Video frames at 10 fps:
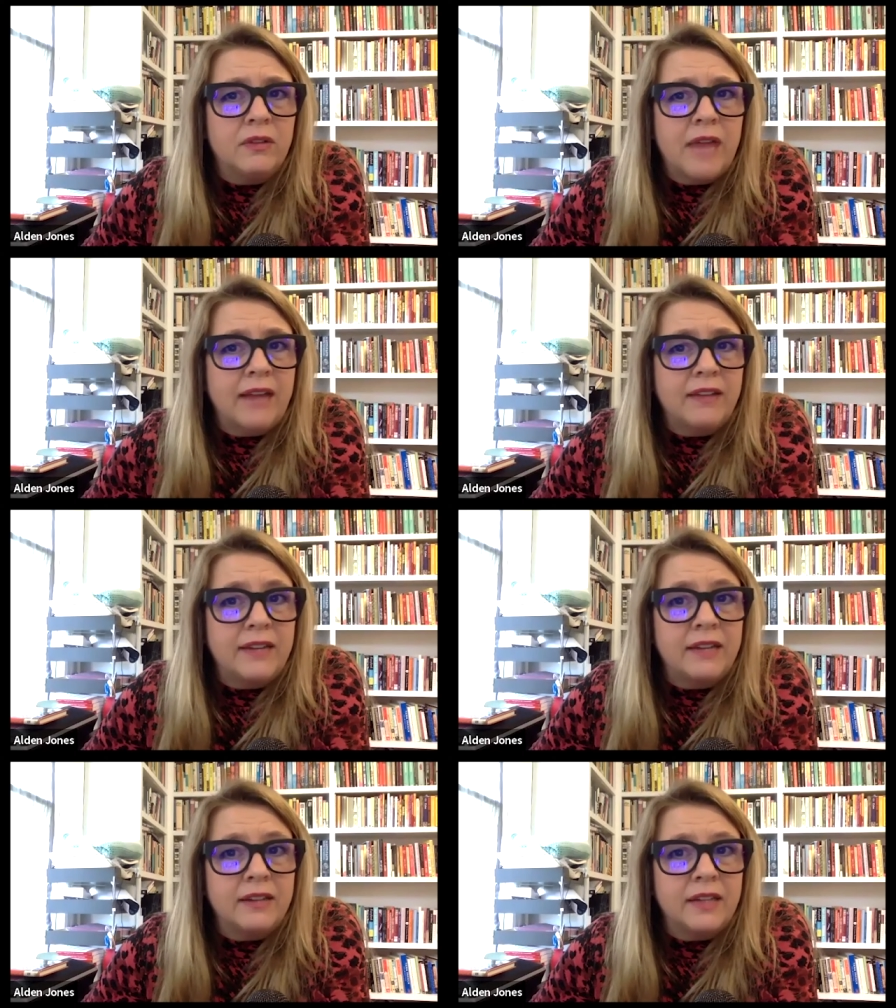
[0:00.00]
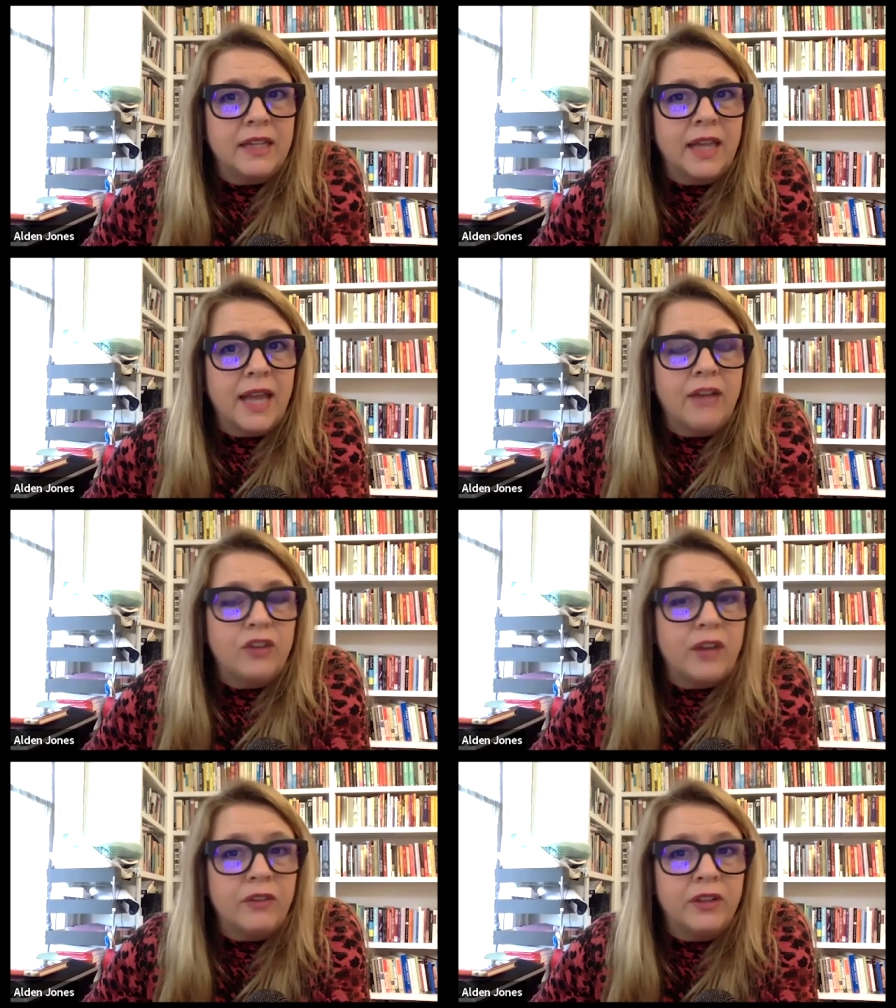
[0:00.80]
accidentally like i
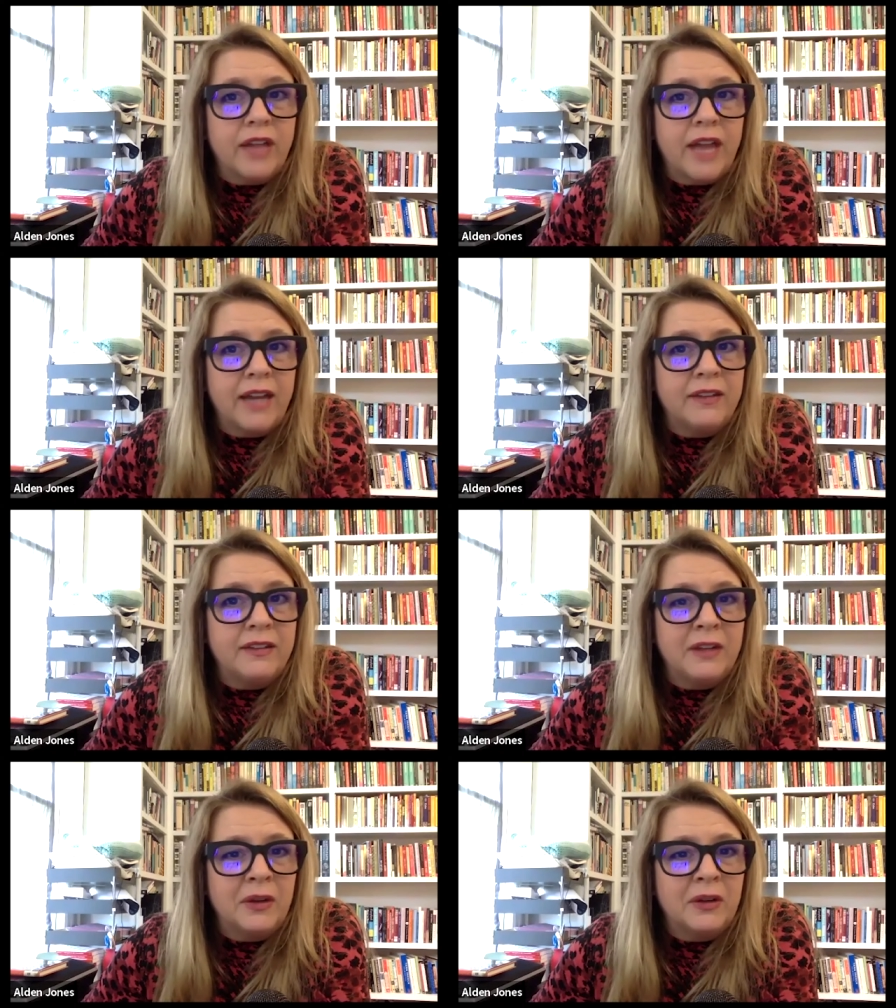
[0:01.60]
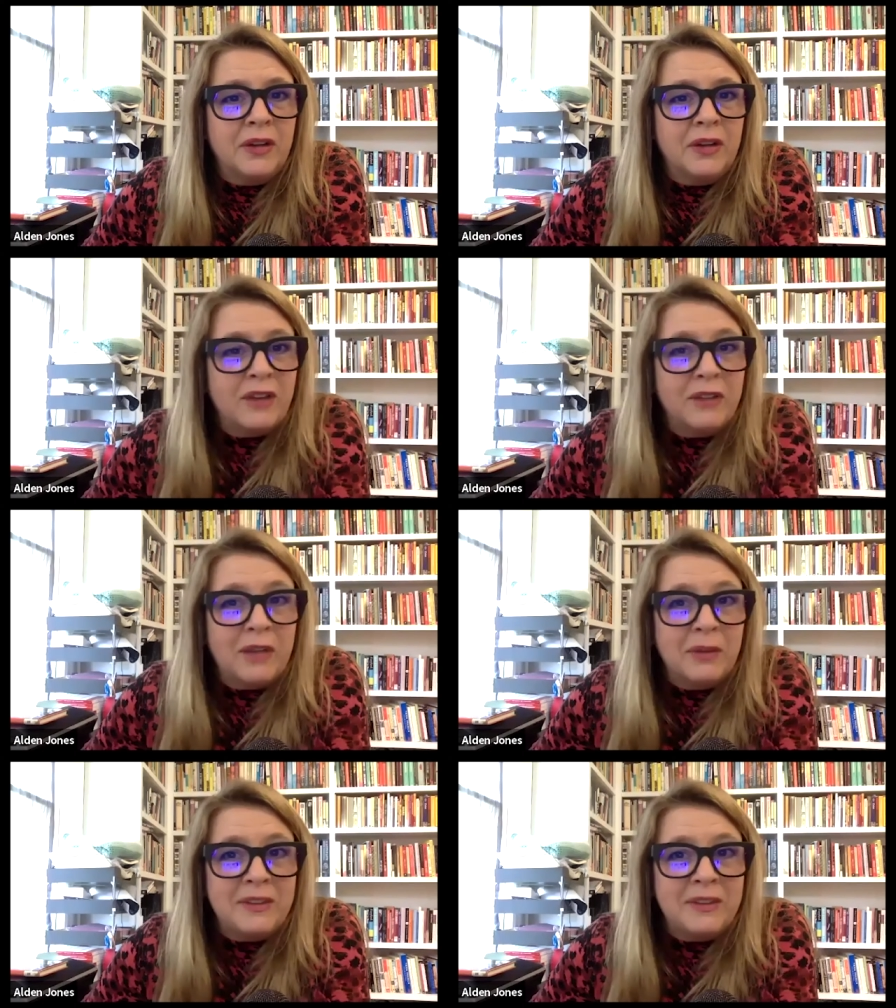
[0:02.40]
traveled a lot as you know i, I traveled a lot with